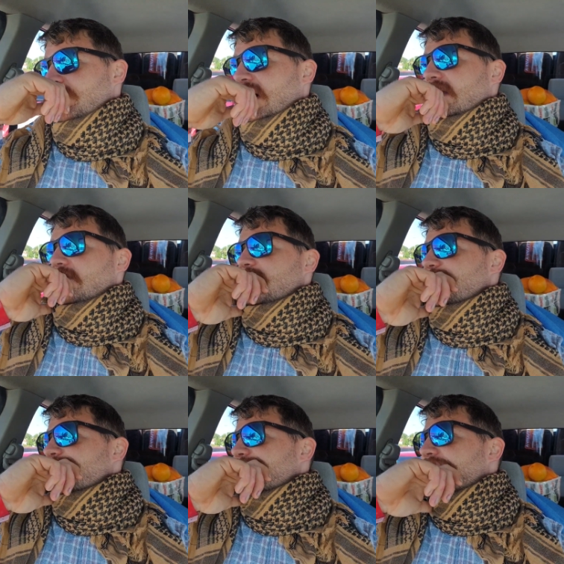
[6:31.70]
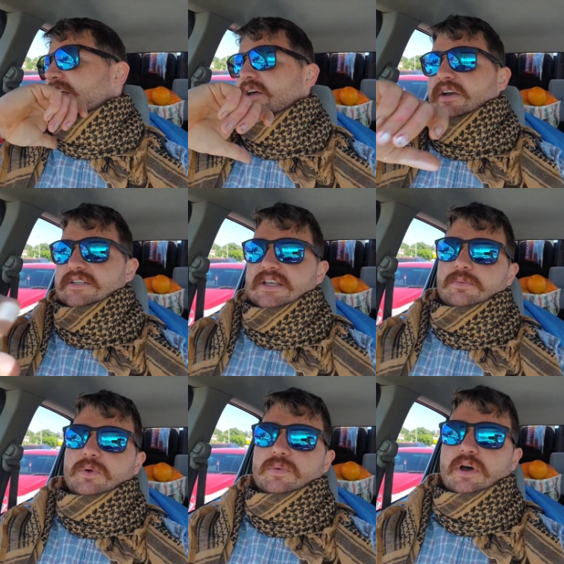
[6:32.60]
but yeah, like I said,
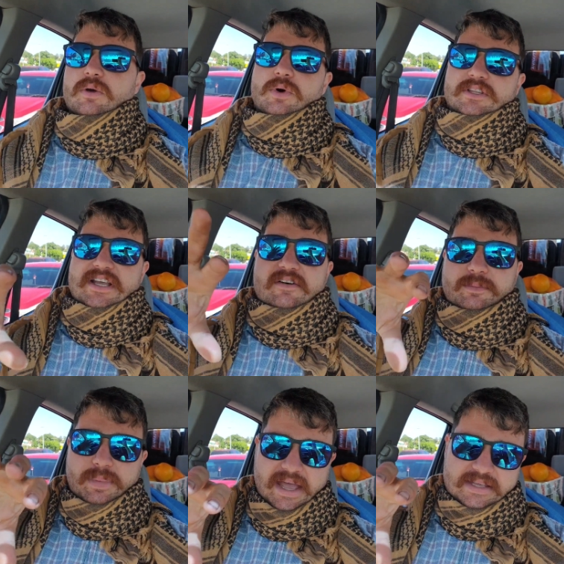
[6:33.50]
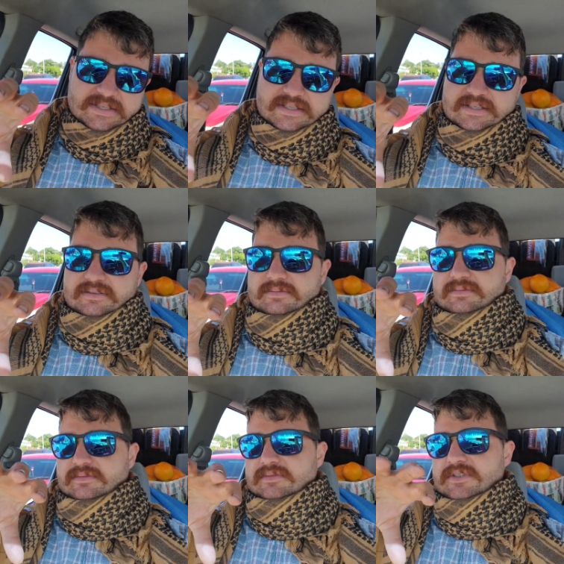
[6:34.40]
we kind of wanted to have a base
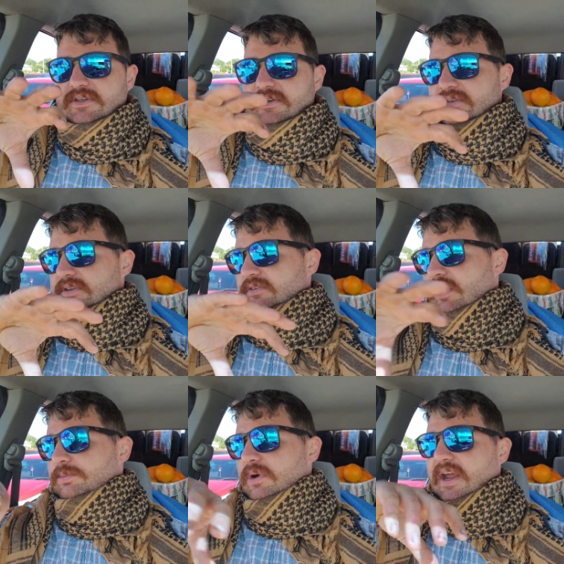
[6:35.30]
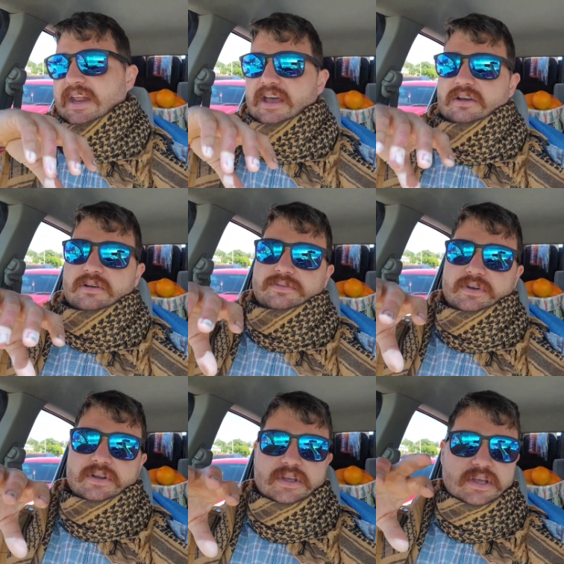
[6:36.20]
to sort of operate out of
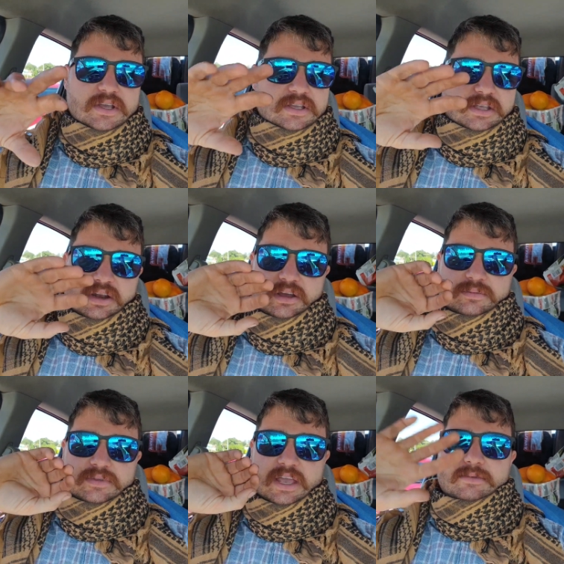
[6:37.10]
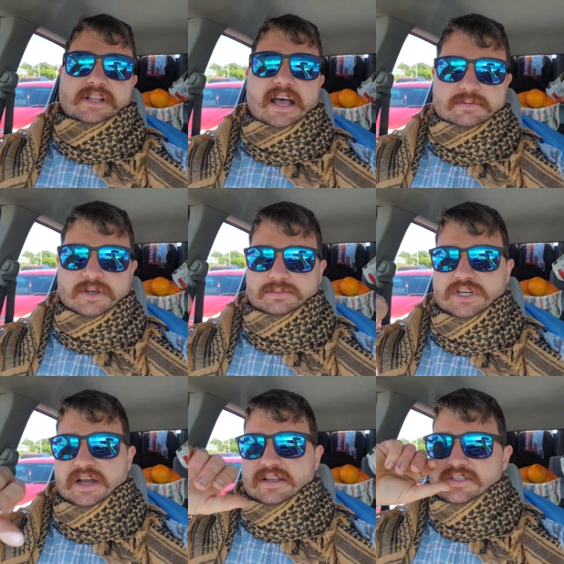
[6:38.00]
and you know, keep the laptop
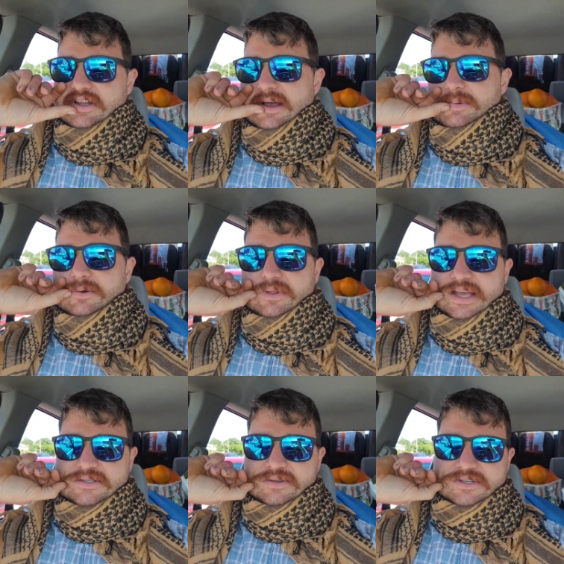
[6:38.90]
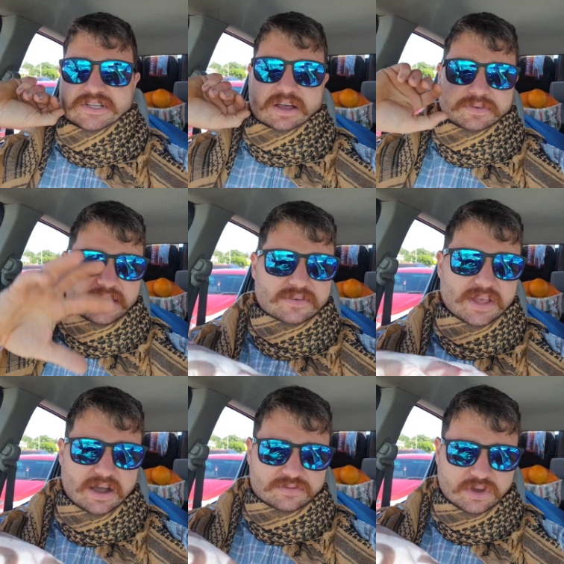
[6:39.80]
charged up and all that sort of stuff. Even
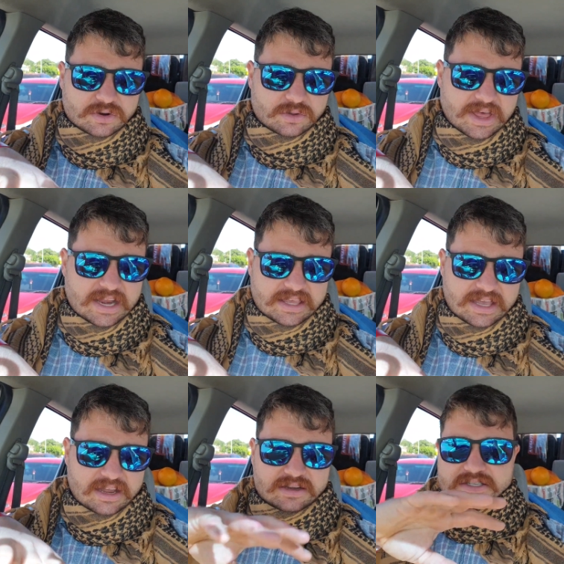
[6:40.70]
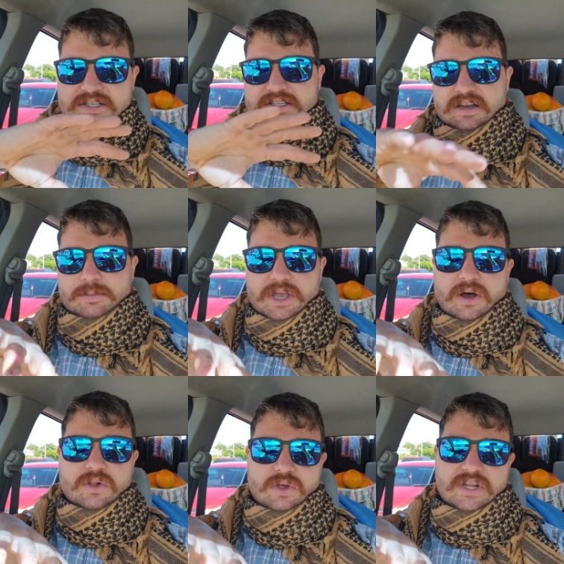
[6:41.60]
though I've got all that gear, it's just gonna be a
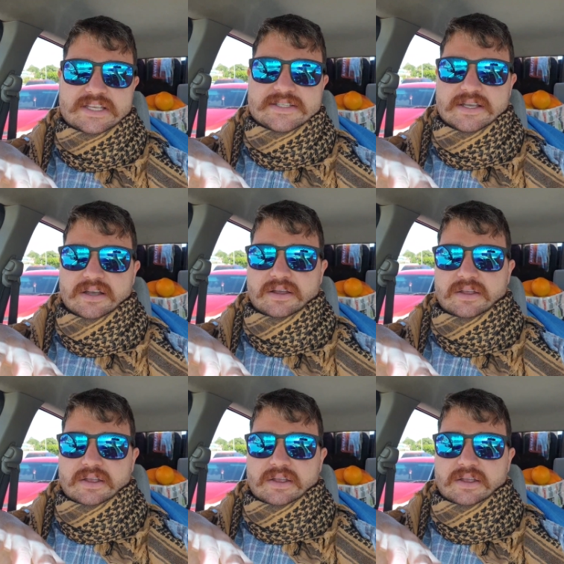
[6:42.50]
whole lot easier